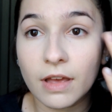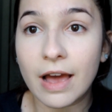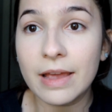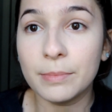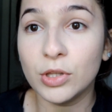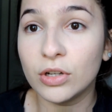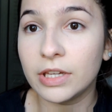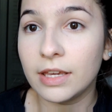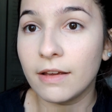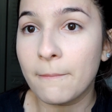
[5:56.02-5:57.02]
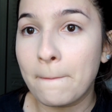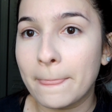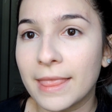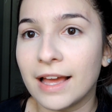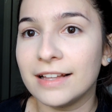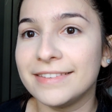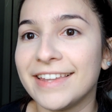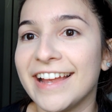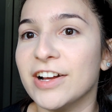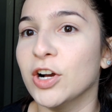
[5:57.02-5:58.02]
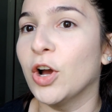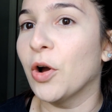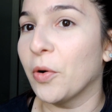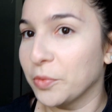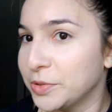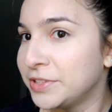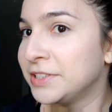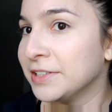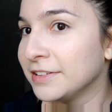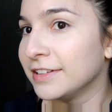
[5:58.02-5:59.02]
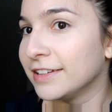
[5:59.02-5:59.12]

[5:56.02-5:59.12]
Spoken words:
I am looking like a ghost.